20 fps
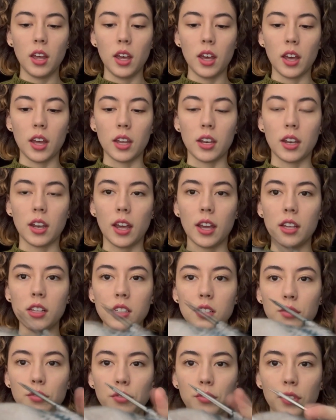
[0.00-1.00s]
a nice
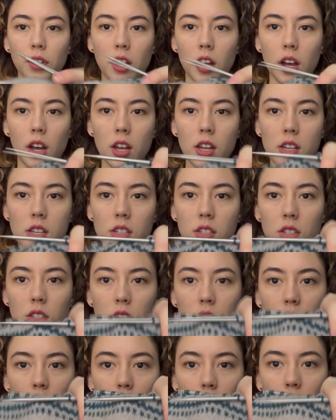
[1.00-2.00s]
fuzz
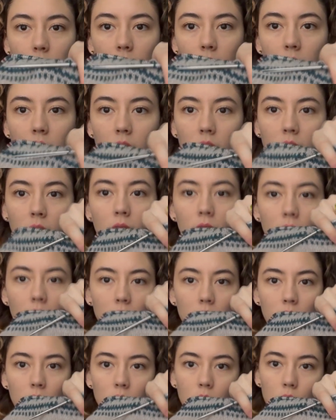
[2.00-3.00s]
to it.
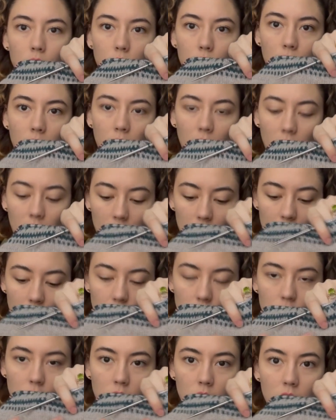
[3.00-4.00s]
The
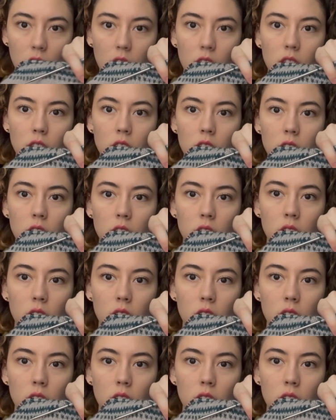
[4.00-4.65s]
grayish color